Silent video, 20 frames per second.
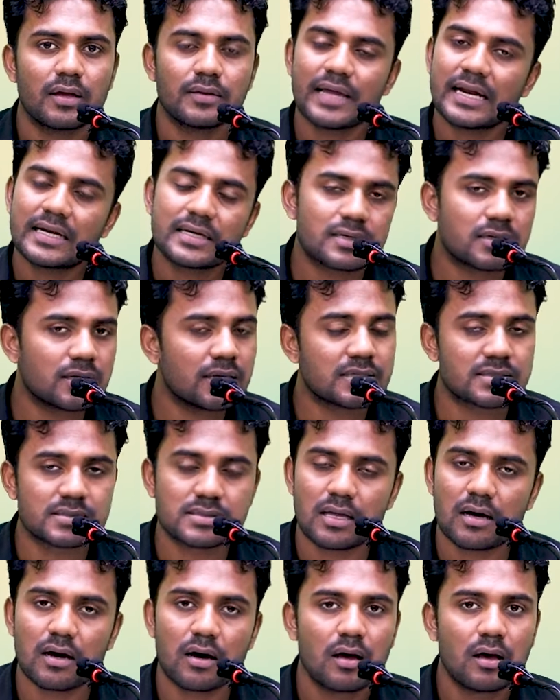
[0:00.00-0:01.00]
That is
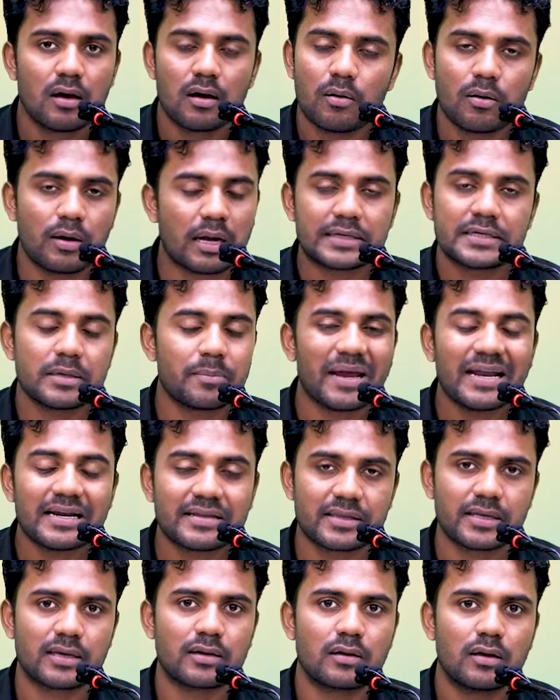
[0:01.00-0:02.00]
the
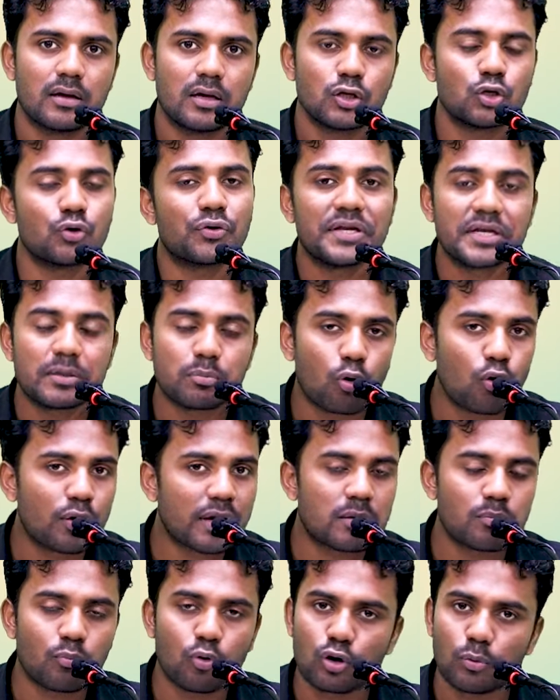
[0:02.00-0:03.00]
ultimate thing. You read more
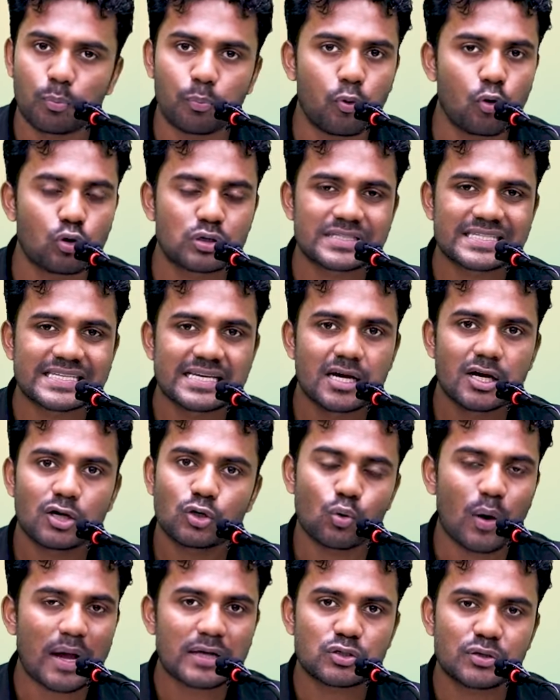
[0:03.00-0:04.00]
and more books
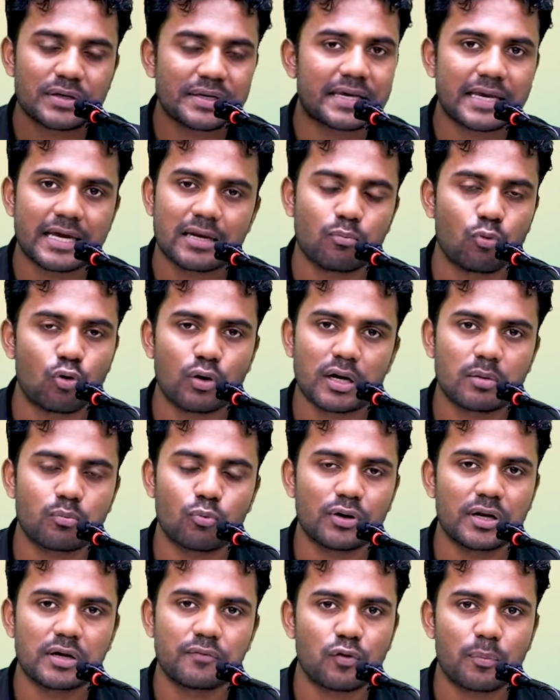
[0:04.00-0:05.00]
to actually gain more and
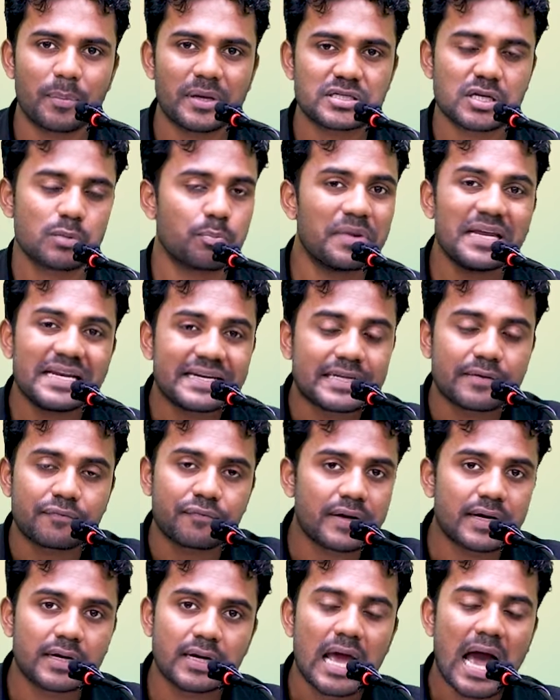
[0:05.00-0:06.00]
more information. Meet
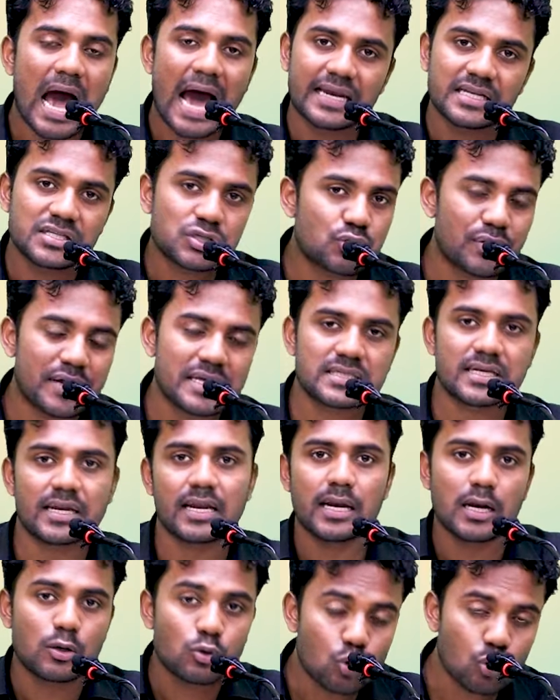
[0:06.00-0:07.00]
different and stranger
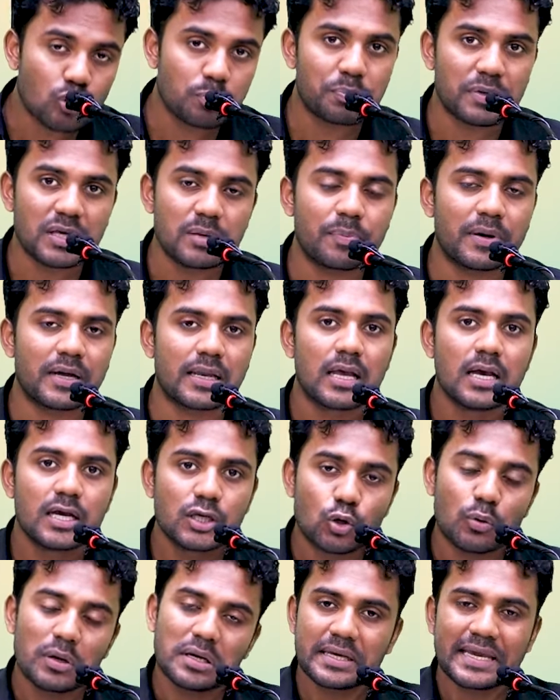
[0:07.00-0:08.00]
and unknown people.
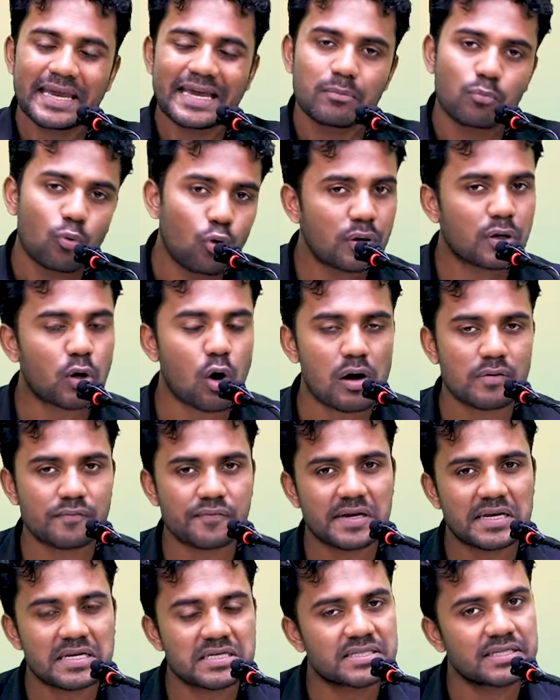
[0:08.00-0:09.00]
You will gain more
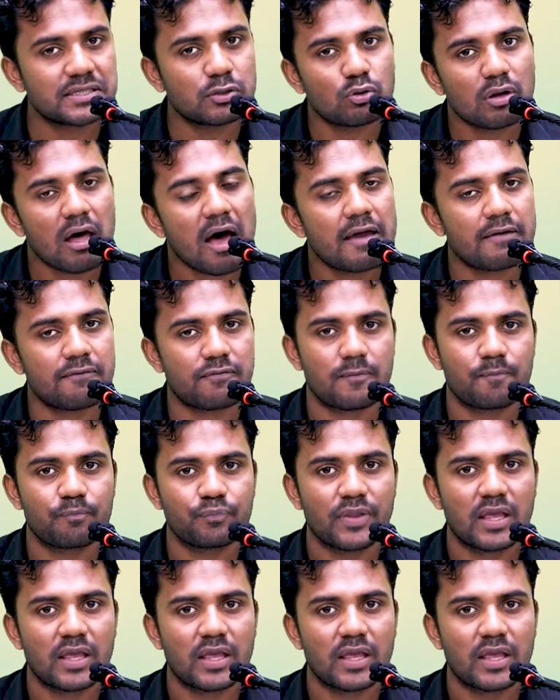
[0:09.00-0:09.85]
confidence in your life.